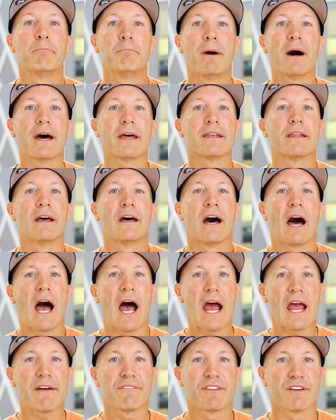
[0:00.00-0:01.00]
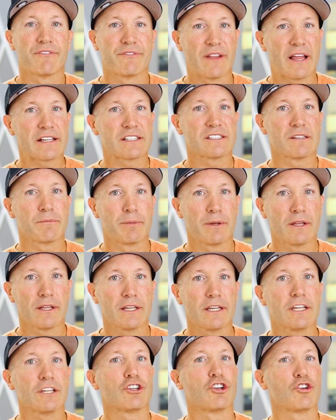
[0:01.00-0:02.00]
but I have the
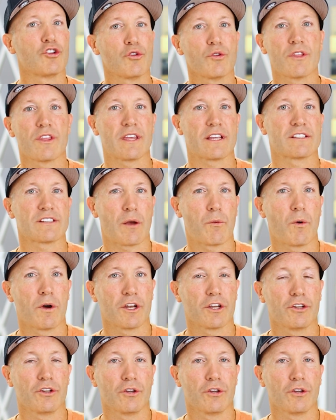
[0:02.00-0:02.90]
flexibility to do the things I want to